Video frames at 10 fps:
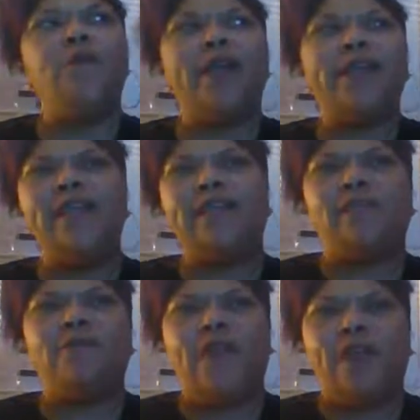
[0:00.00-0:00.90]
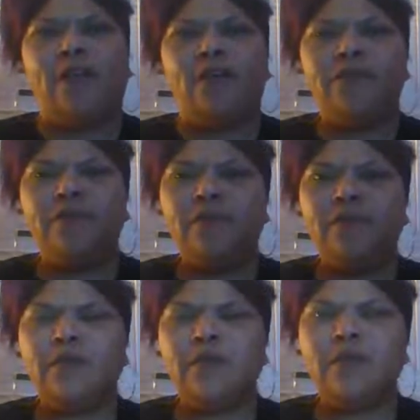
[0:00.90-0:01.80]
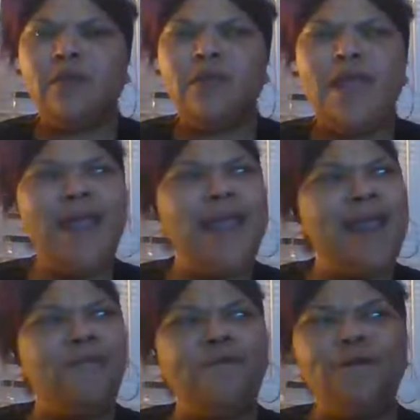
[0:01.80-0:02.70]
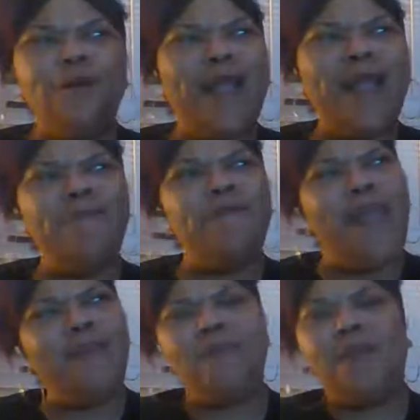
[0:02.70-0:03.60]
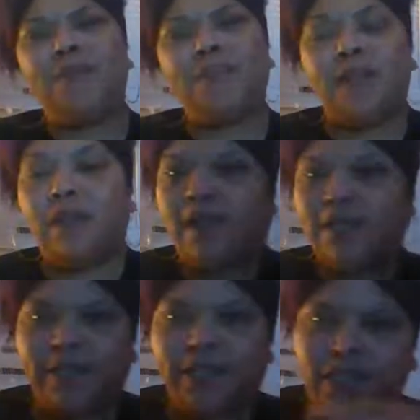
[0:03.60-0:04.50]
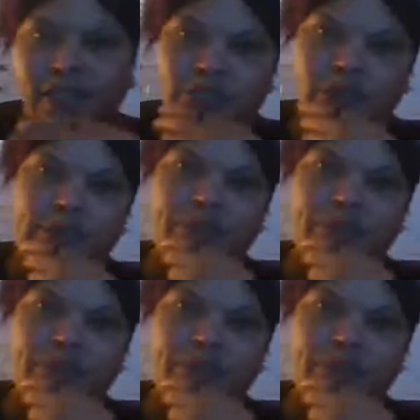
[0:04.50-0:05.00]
kids to fail. I got family members that have lost their children.